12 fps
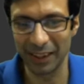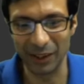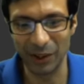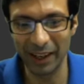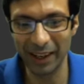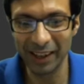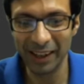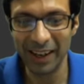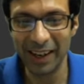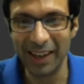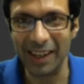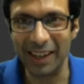Okay?
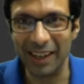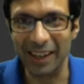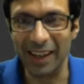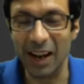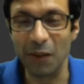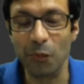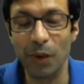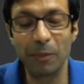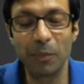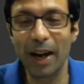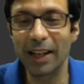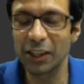And
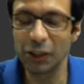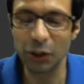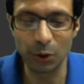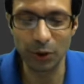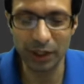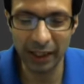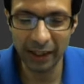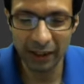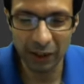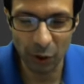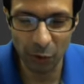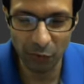with practice, you'll see,
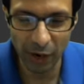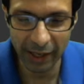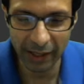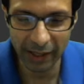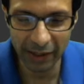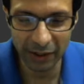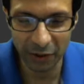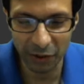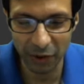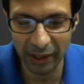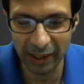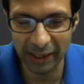you'll find it
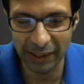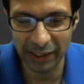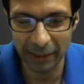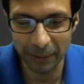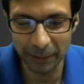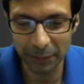really easy.